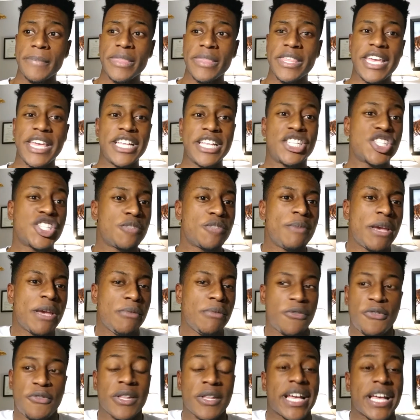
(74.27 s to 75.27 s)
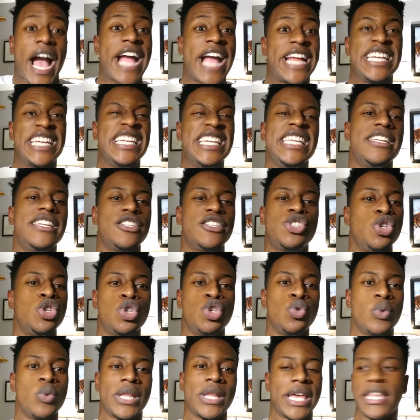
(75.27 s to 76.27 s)
it just made me feel like I needed to
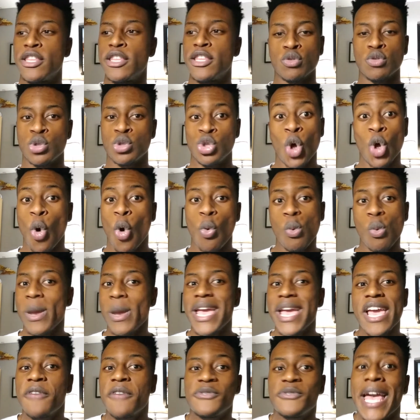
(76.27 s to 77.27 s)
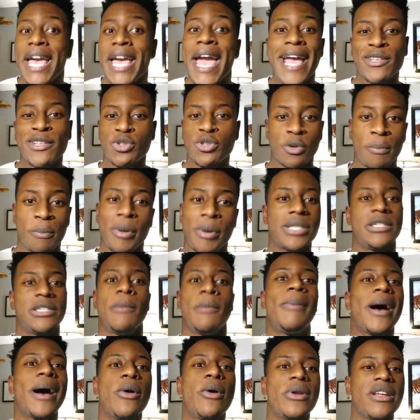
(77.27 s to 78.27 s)
do it. Like, there was no ifs, ands, or buts
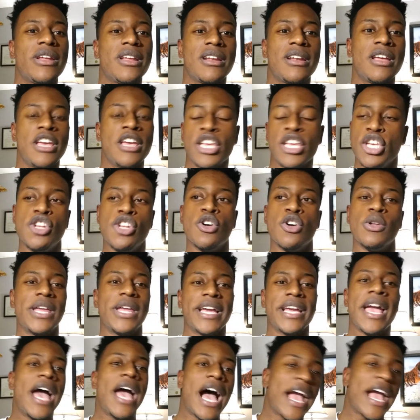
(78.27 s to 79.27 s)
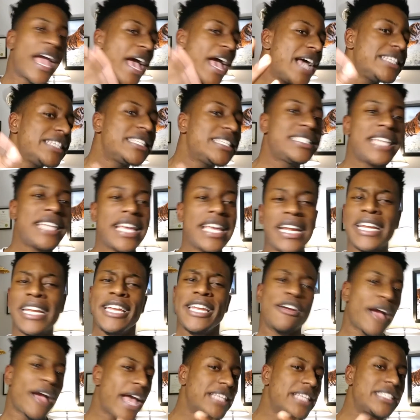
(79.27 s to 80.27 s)
about it. You know, like, I hesitated here,
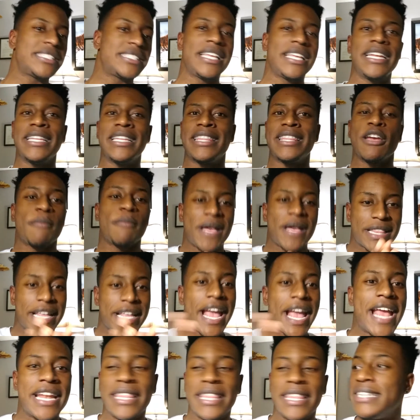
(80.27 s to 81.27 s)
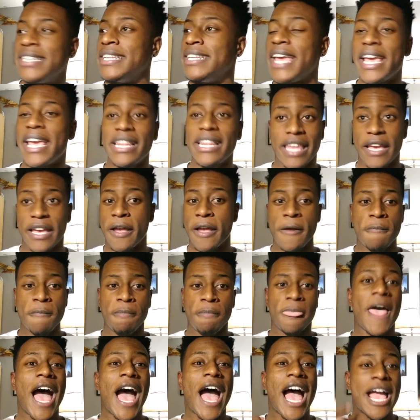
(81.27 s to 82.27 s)
I hesitated there, but at the end of the day, like,
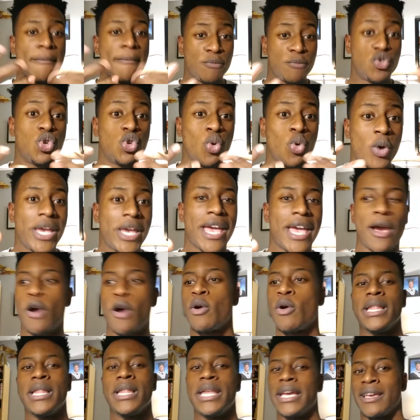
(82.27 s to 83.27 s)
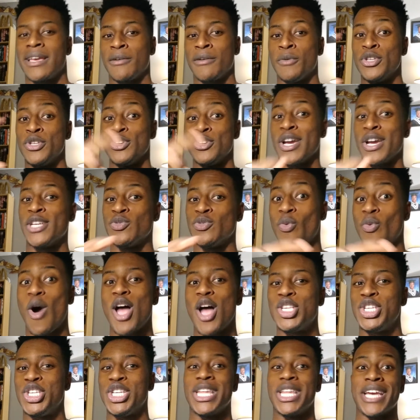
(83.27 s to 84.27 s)
I am doing it. Or well, like, when you guys
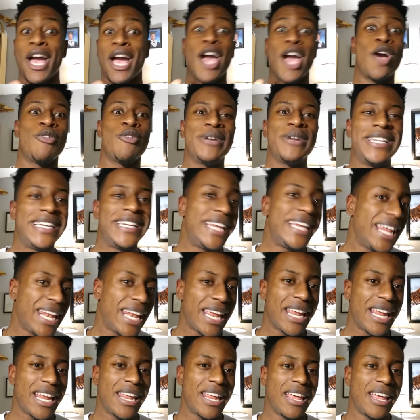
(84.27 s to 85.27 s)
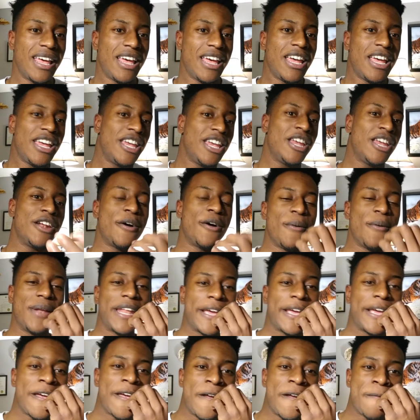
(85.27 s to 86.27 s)
watch it, like, I already did it. You know, and
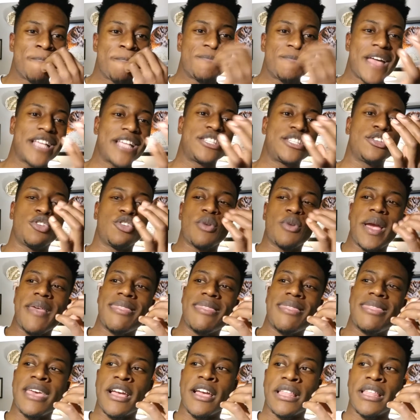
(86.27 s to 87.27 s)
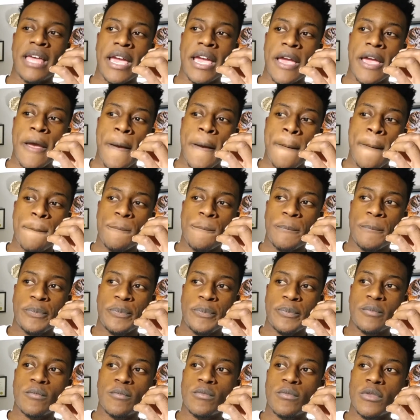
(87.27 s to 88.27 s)
like, that's the great thing. Like,
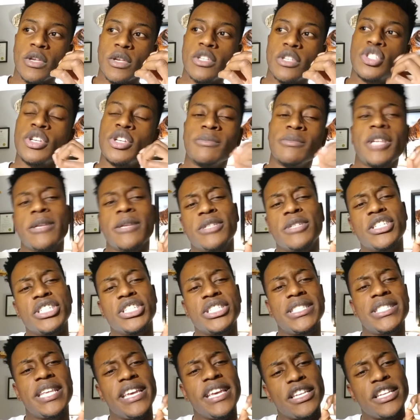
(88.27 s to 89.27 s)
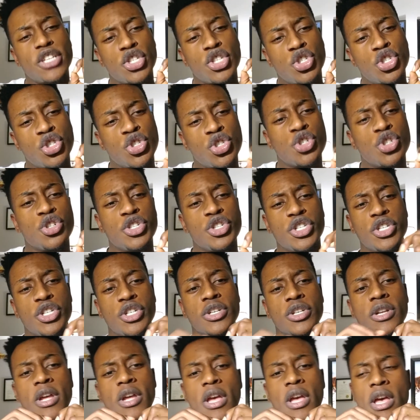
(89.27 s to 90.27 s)
sometimes it just takes a certain